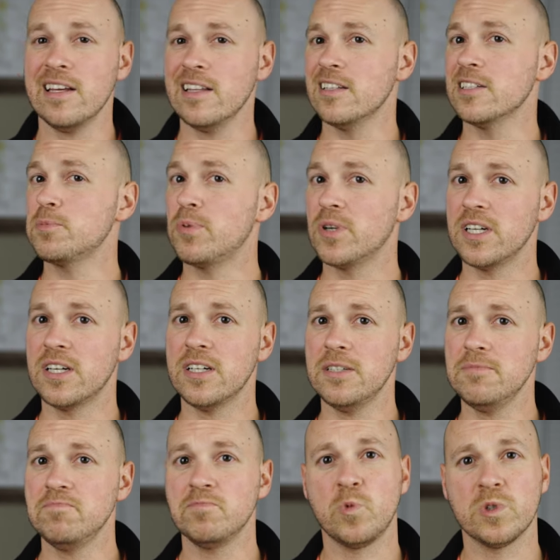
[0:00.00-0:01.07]
think it looks pretty
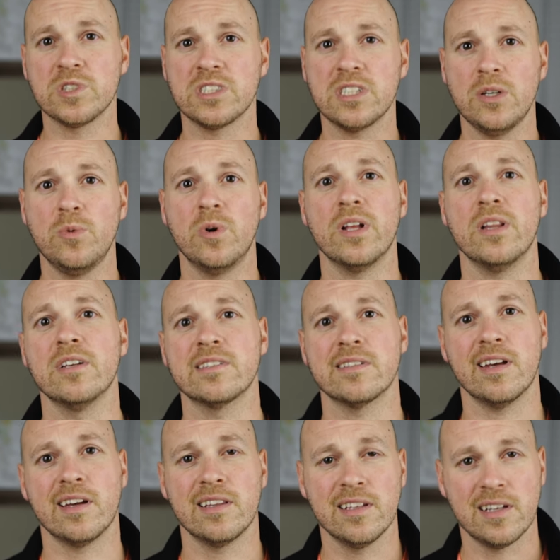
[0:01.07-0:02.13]
good. We'll see what it looks
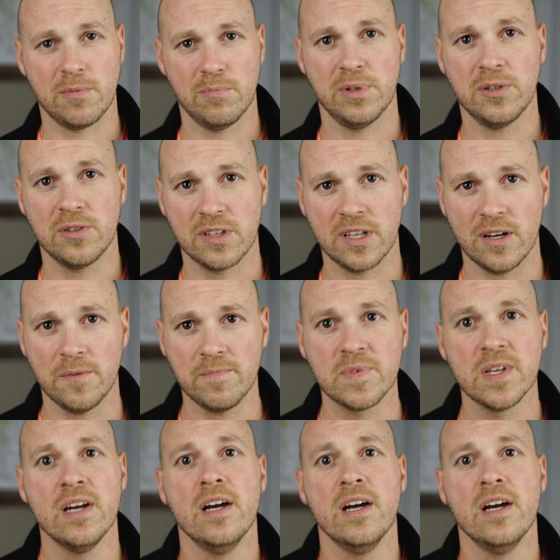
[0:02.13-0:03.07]
like in the computer though.